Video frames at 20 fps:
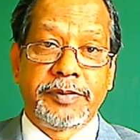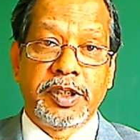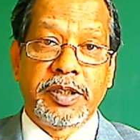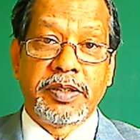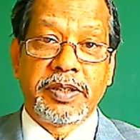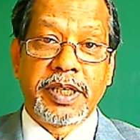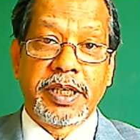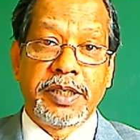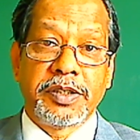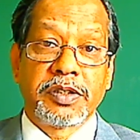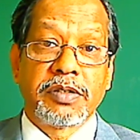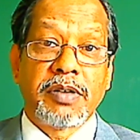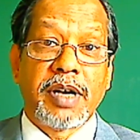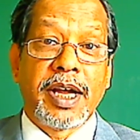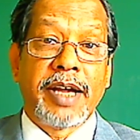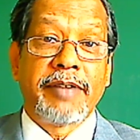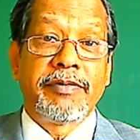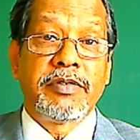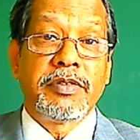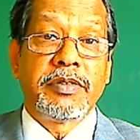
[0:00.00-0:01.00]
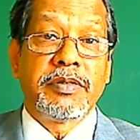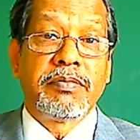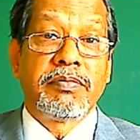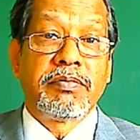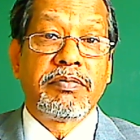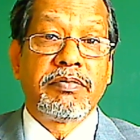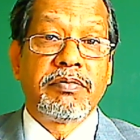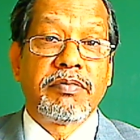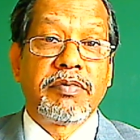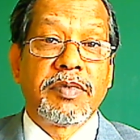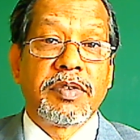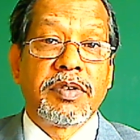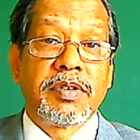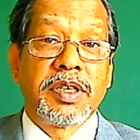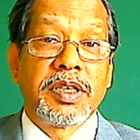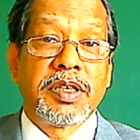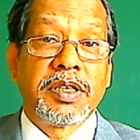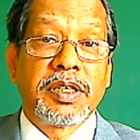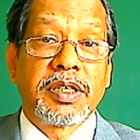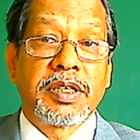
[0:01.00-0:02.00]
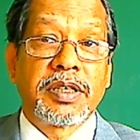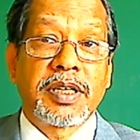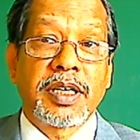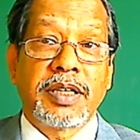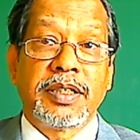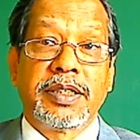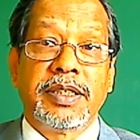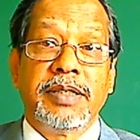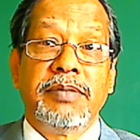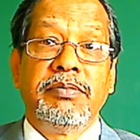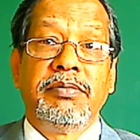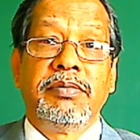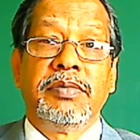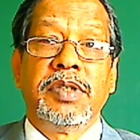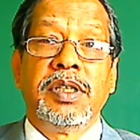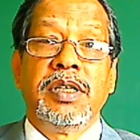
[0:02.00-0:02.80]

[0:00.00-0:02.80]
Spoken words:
Okay, so I have to tell them